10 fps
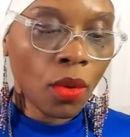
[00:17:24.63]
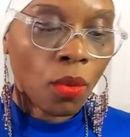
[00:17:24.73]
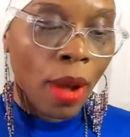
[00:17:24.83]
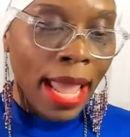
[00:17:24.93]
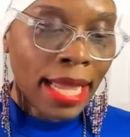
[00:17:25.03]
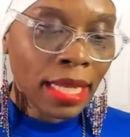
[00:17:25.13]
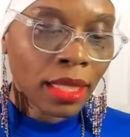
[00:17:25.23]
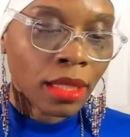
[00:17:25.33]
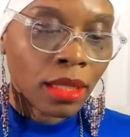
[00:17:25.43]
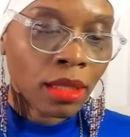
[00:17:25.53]
Right?
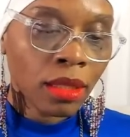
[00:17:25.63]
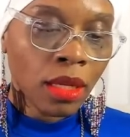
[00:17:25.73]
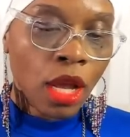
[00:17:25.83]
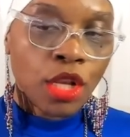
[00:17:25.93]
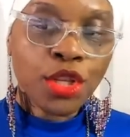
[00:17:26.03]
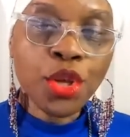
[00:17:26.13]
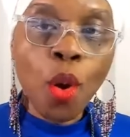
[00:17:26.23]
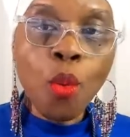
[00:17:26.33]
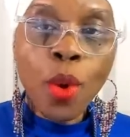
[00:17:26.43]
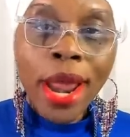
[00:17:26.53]

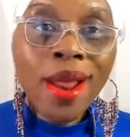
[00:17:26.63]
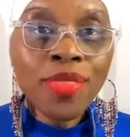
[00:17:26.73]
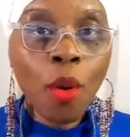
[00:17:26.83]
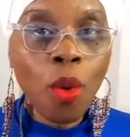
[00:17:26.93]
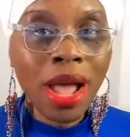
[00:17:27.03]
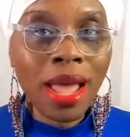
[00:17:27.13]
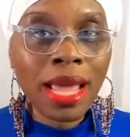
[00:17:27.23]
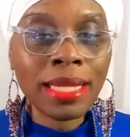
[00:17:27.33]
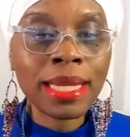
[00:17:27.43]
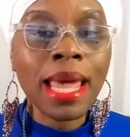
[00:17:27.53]
So we're the
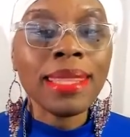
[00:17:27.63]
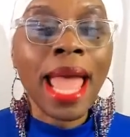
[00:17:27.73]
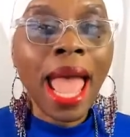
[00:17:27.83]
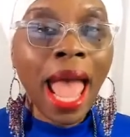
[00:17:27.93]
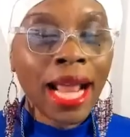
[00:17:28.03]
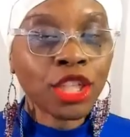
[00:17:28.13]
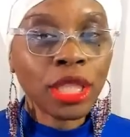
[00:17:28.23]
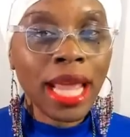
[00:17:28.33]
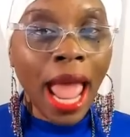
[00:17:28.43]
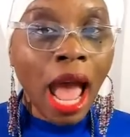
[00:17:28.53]
ones that
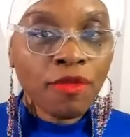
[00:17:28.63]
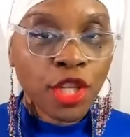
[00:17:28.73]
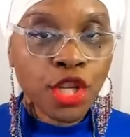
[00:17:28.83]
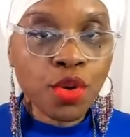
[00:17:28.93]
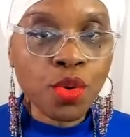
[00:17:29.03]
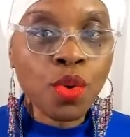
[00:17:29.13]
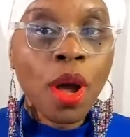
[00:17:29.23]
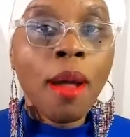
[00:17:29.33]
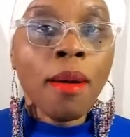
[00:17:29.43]
actually have to